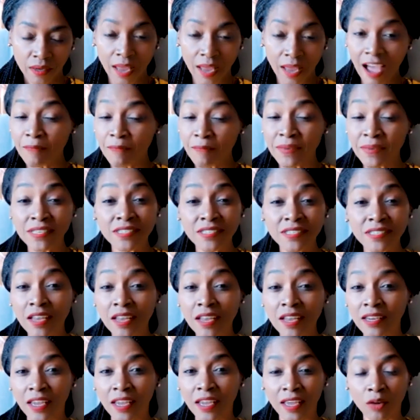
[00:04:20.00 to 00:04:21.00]
Now, I've been
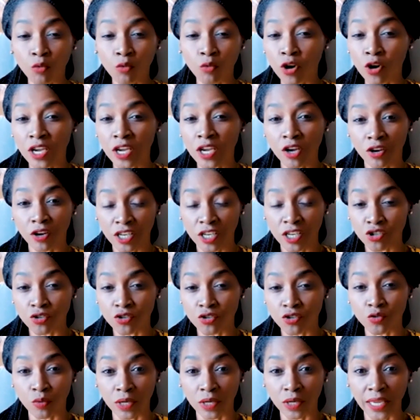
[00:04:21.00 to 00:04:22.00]
studying and working on
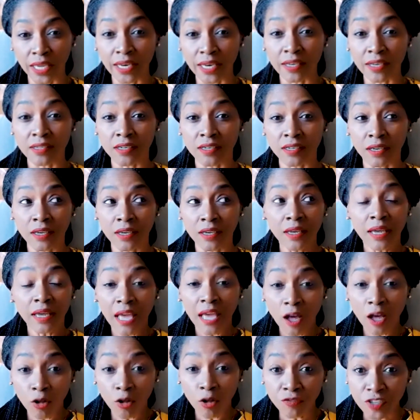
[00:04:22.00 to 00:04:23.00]
issues related to
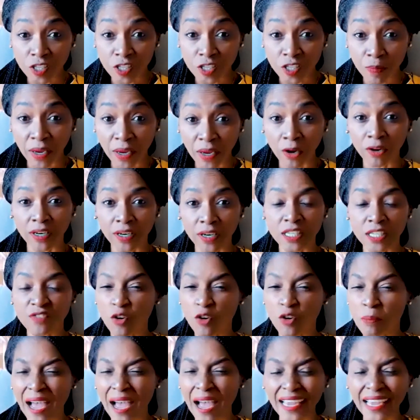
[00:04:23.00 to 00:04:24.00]
health disparities
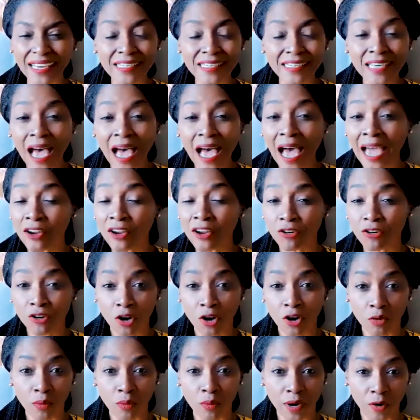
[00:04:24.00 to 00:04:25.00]
for my entire
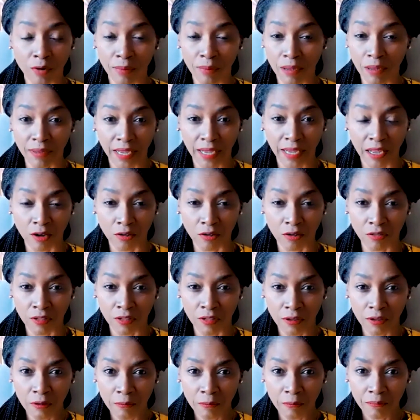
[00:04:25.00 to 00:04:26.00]
career in public health.
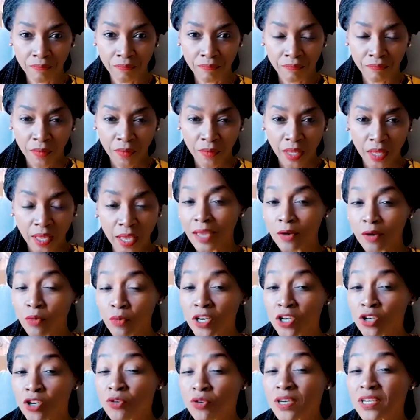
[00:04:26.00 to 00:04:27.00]

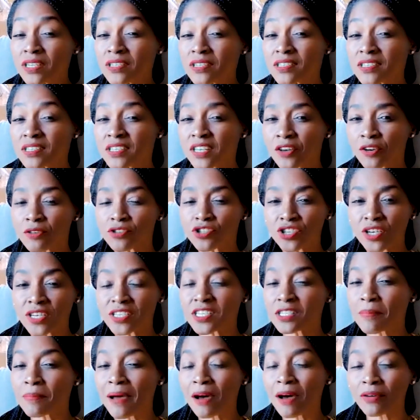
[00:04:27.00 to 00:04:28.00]
And when you consider
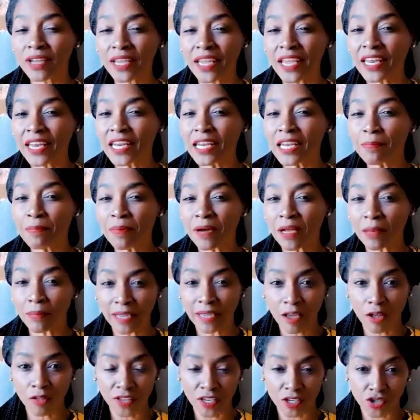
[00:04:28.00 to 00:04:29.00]
just about any
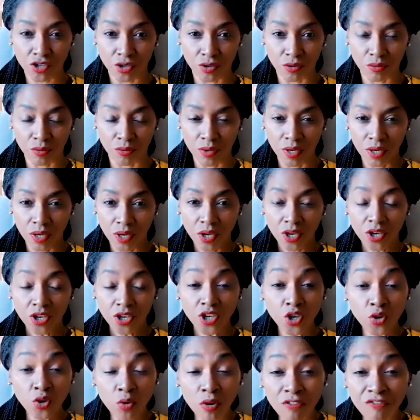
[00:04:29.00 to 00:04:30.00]
public health issue,
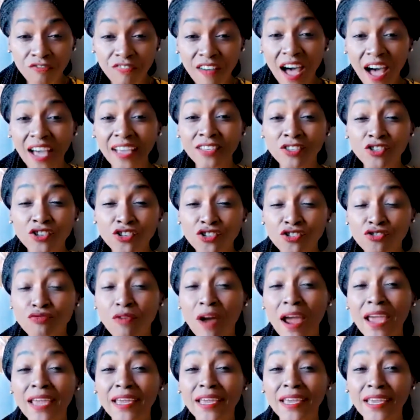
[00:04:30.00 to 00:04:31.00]
you will find
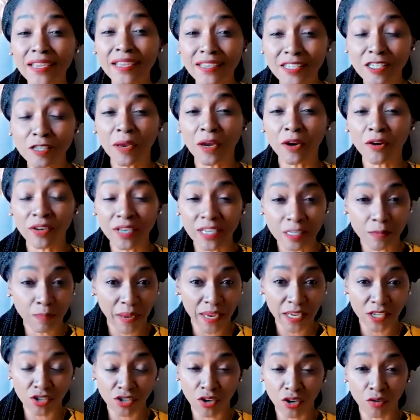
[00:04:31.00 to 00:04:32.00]
striking disparities
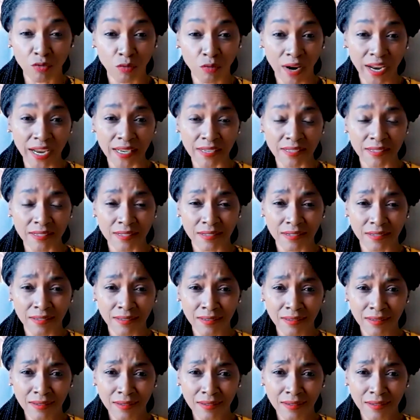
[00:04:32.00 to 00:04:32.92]
based on race.